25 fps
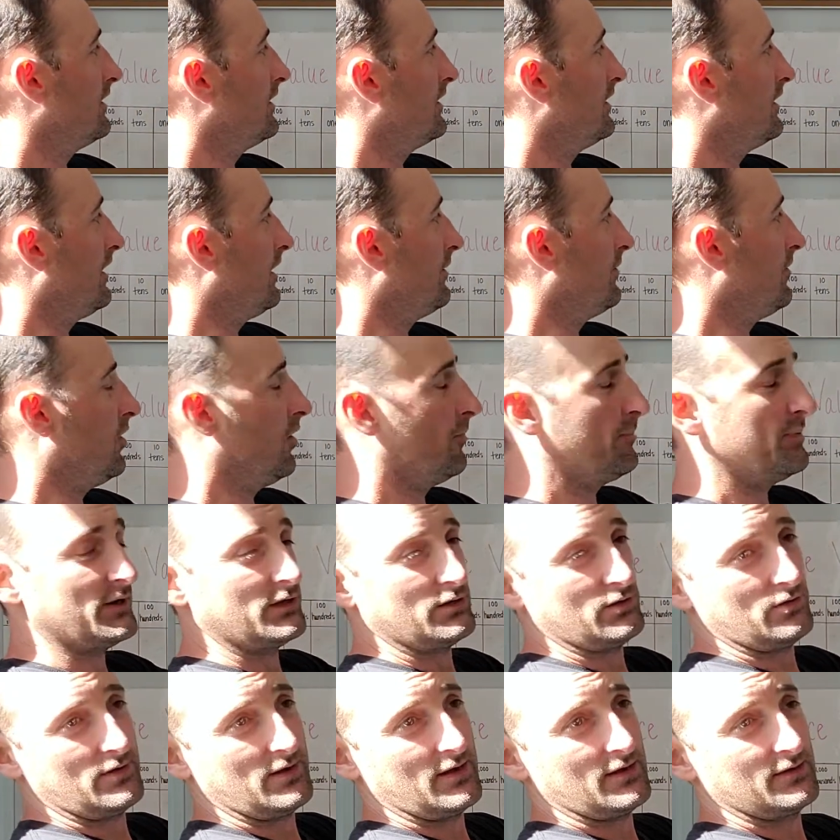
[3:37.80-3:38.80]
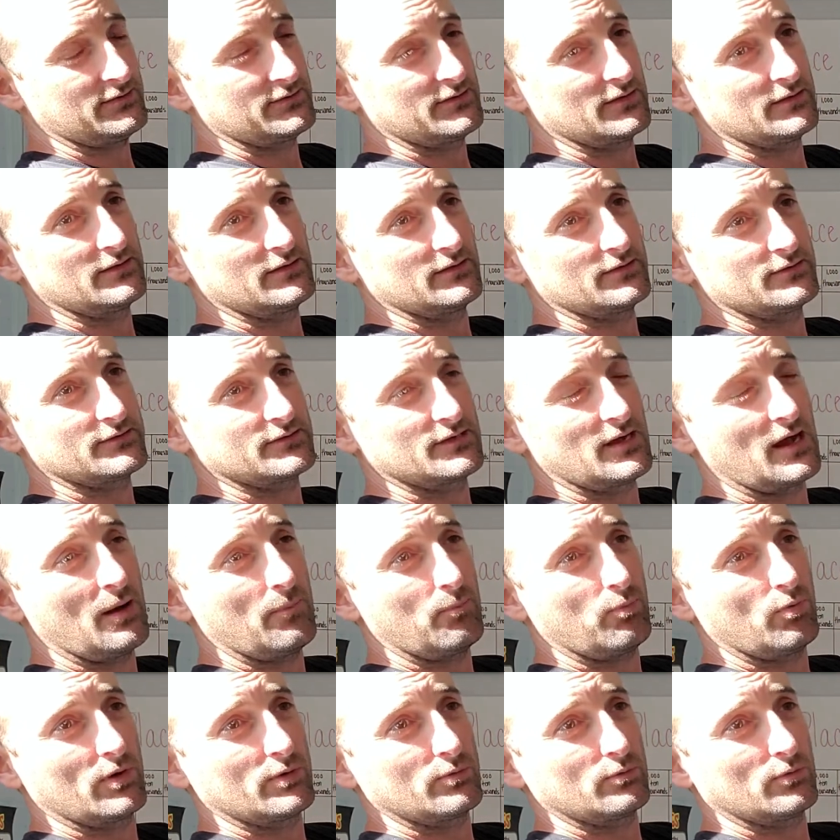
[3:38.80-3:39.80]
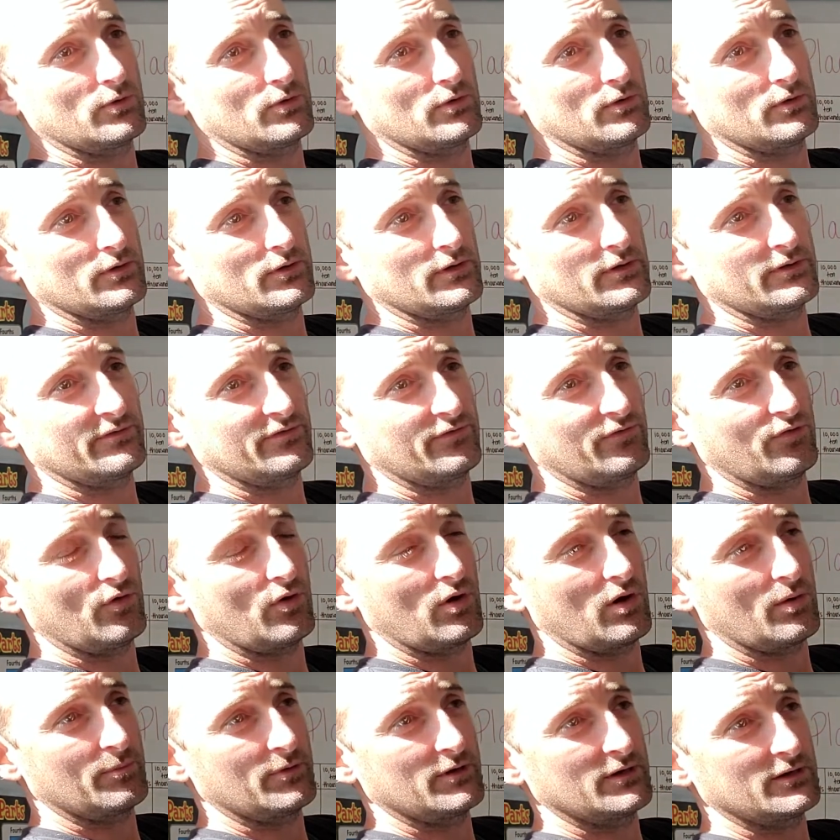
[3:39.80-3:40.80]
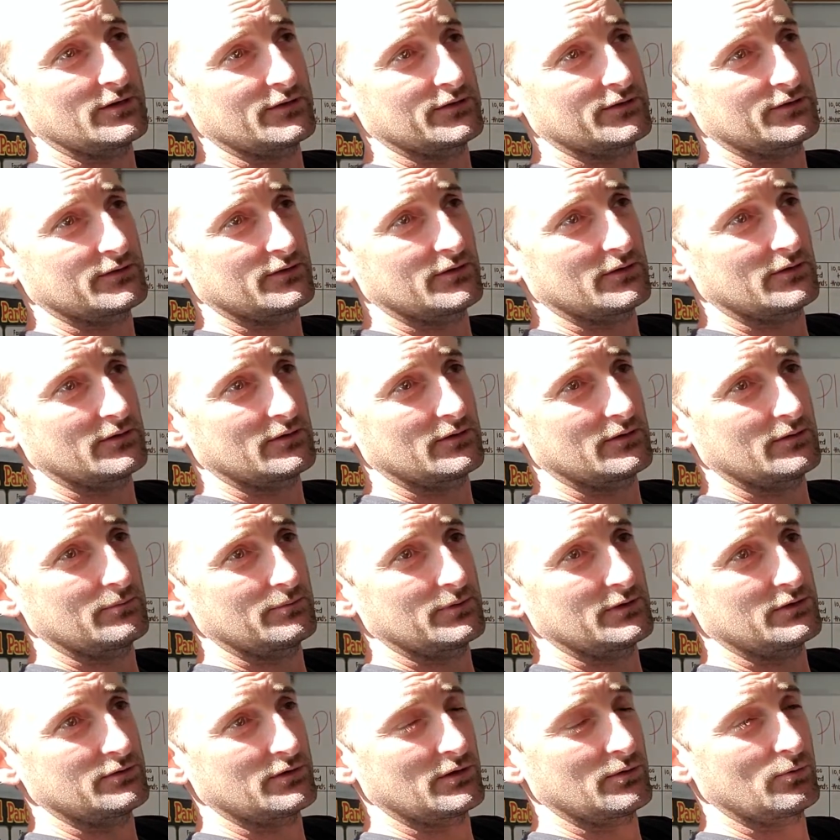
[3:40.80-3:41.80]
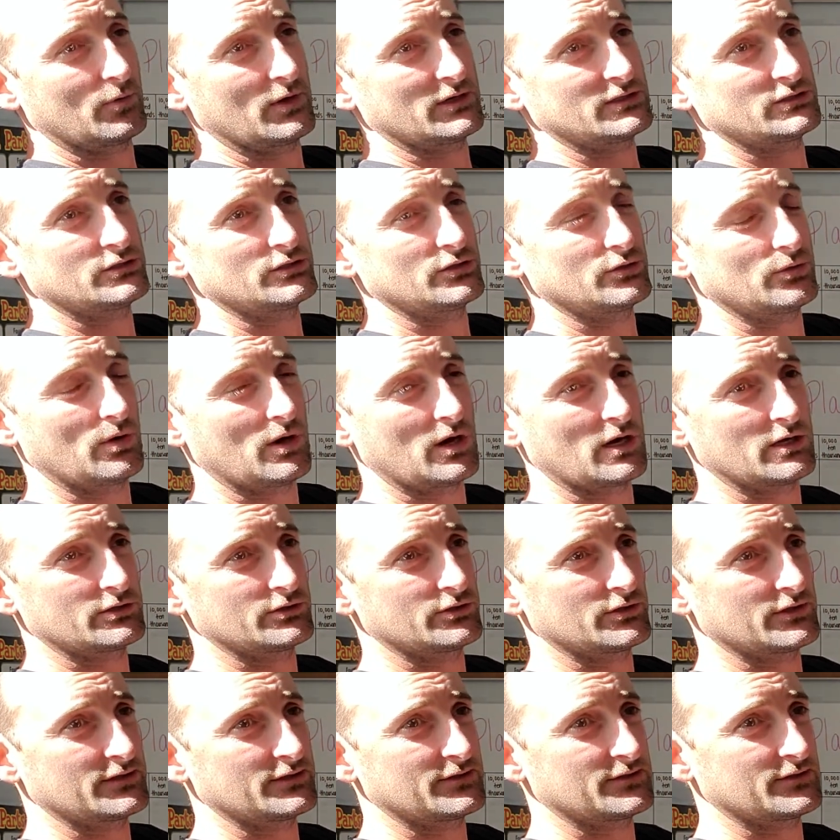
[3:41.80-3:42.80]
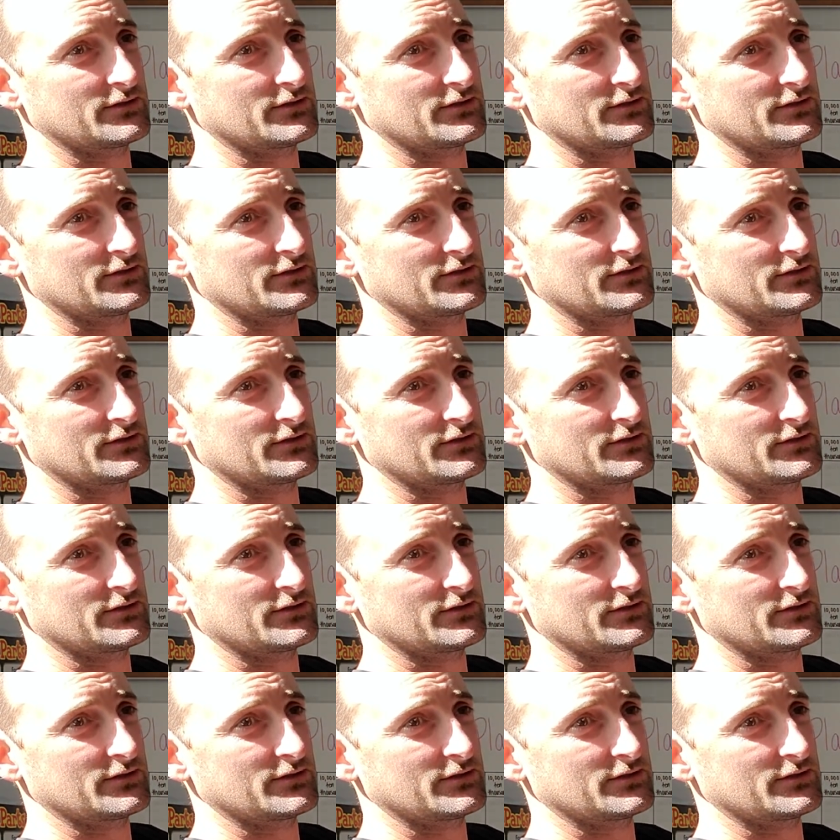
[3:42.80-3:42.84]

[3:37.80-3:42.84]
I'm hoping you guessed that this top one will inform us between which two hundreds